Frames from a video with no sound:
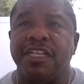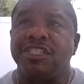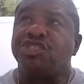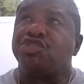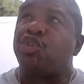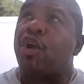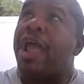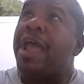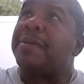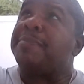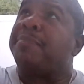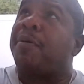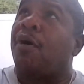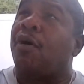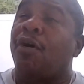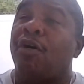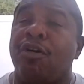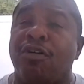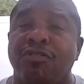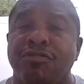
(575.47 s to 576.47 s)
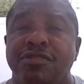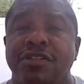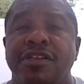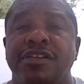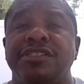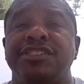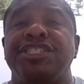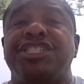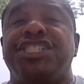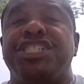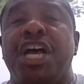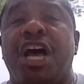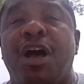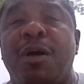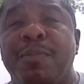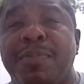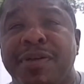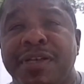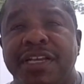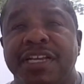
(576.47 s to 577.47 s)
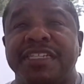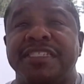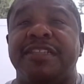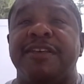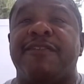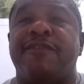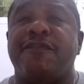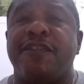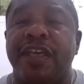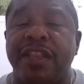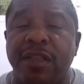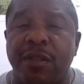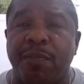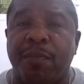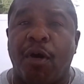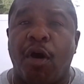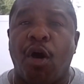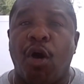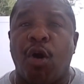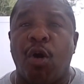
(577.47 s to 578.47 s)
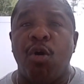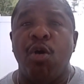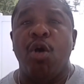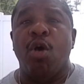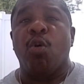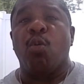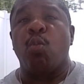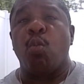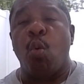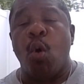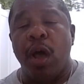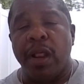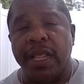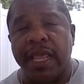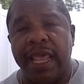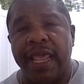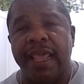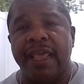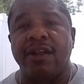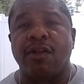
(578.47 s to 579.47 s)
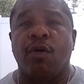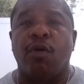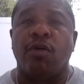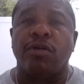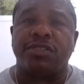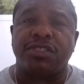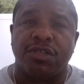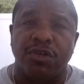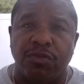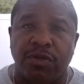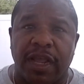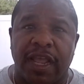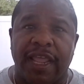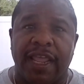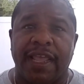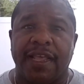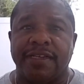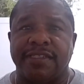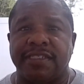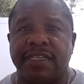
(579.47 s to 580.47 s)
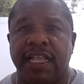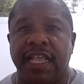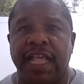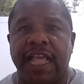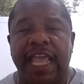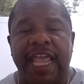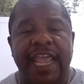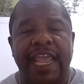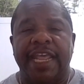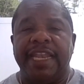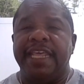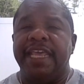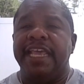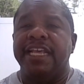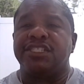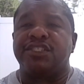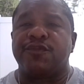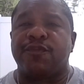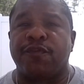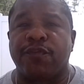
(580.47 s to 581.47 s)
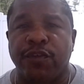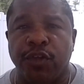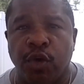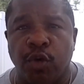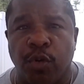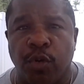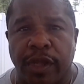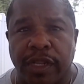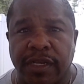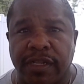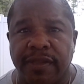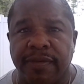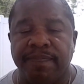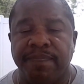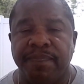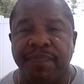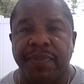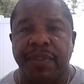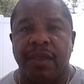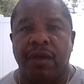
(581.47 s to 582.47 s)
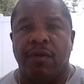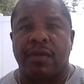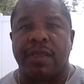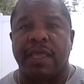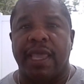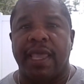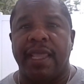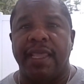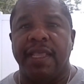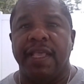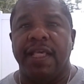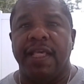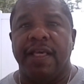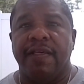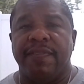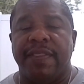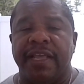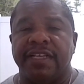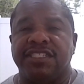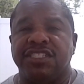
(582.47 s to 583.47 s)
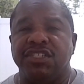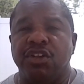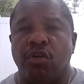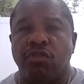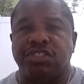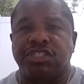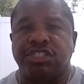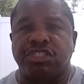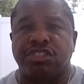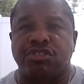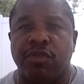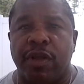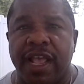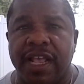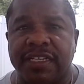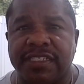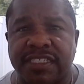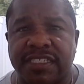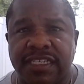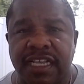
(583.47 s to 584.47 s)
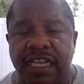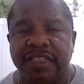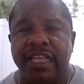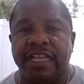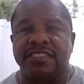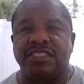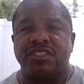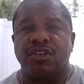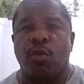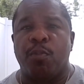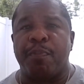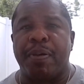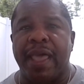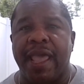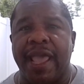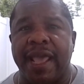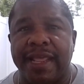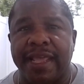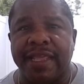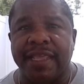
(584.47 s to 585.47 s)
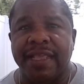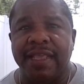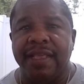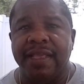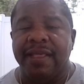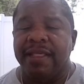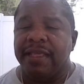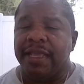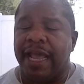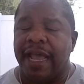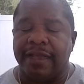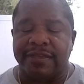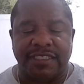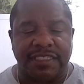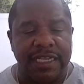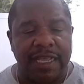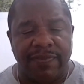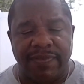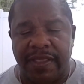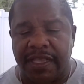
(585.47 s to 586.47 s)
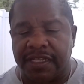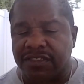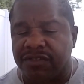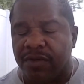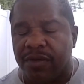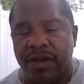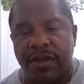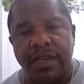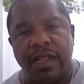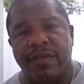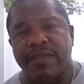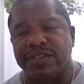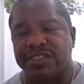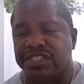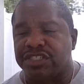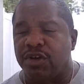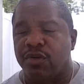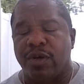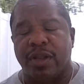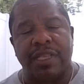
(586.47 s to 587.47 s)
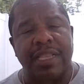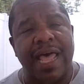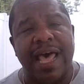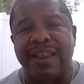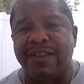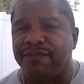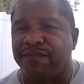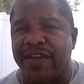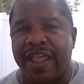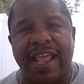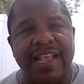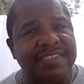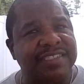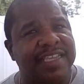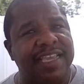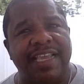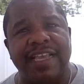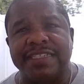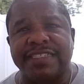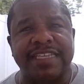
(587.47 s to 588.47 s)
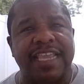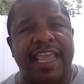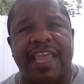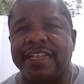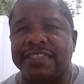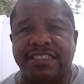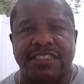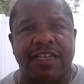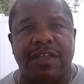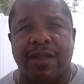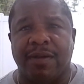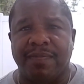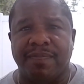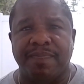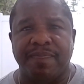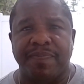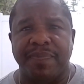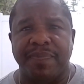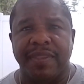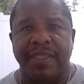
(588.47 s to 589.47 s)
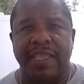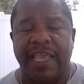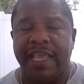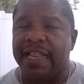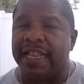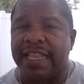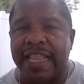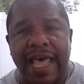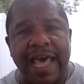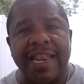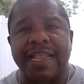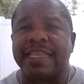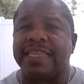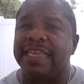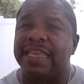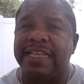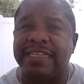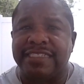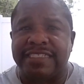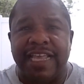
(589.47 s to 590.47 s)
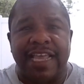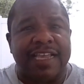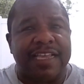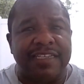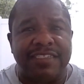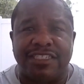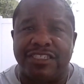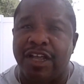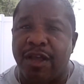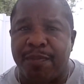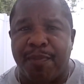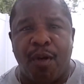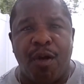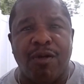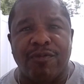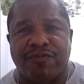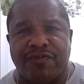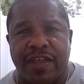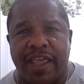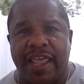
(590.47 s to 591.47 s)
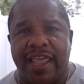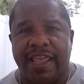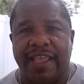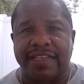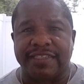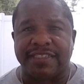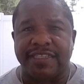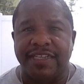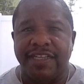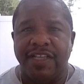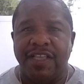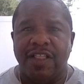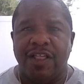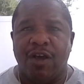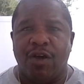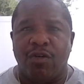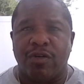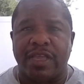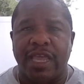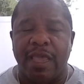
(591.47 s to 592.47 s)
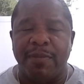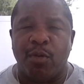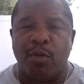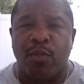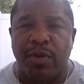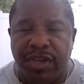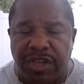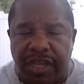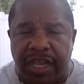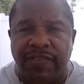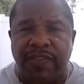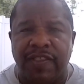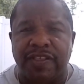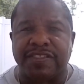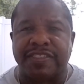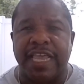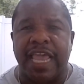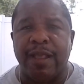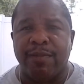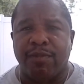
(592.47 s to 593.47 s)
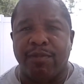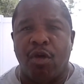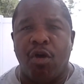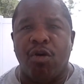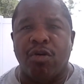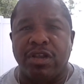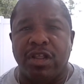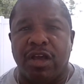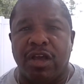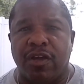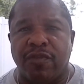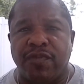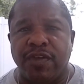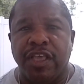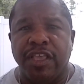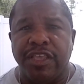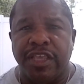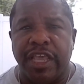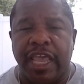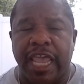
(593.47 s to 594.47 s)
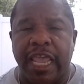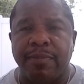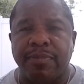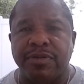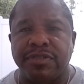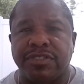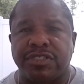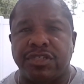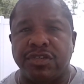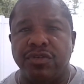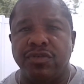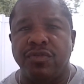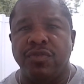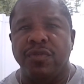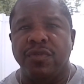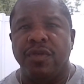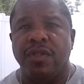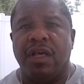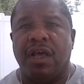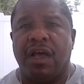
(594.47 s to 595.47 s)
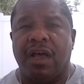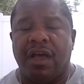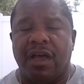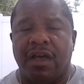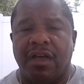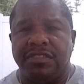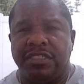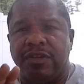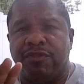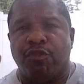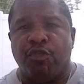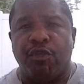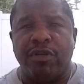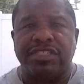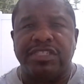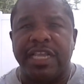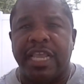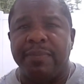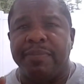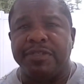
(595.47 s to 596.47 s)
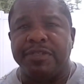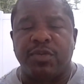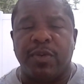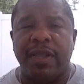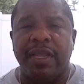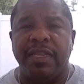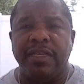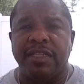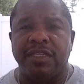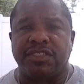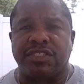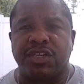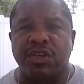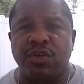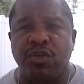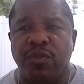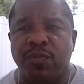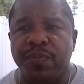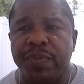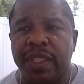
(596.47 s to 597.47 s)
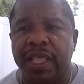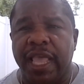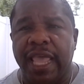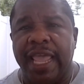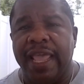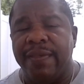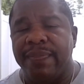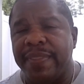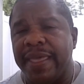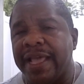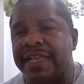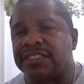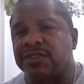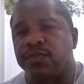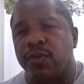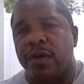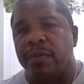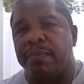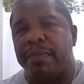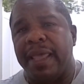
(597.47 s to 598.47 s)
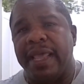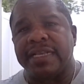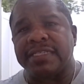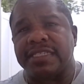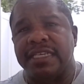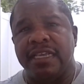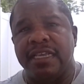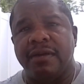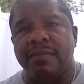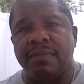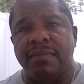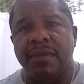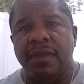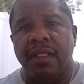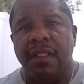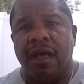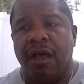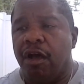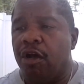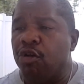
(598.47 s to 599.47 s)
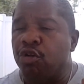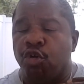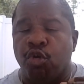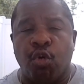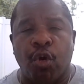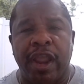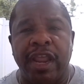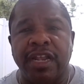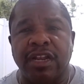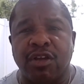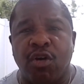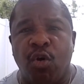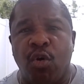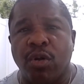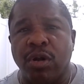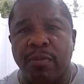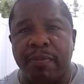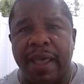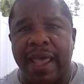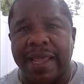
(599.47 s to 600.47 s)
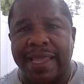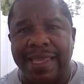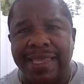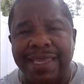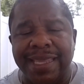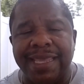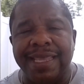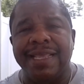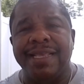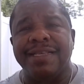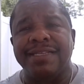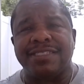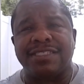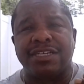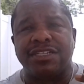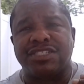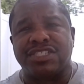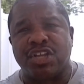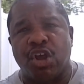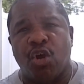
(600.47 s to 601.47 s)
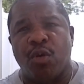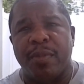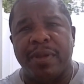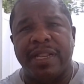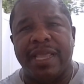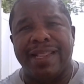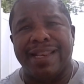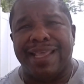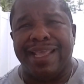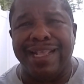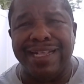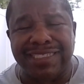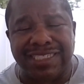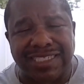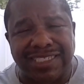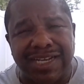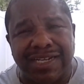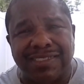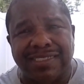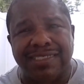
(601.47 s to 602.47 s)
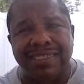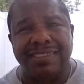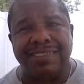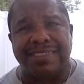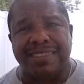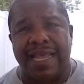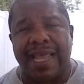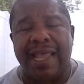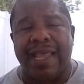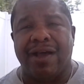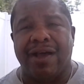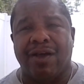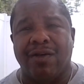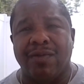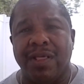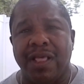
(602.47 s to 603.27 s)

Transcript: track ball, jump, defend the ball, one hand or two hands. And it's fluid, okay? There's no stress. There's no panic. I said this on another show. A lot of fast kids can't jump. And a lot of kids that can jump aren't fast. Okay, but when you're in this game long enough, you're able to differentiate between the two, and that's what makes him a great cornerback. He is a terminator. He shuts it down.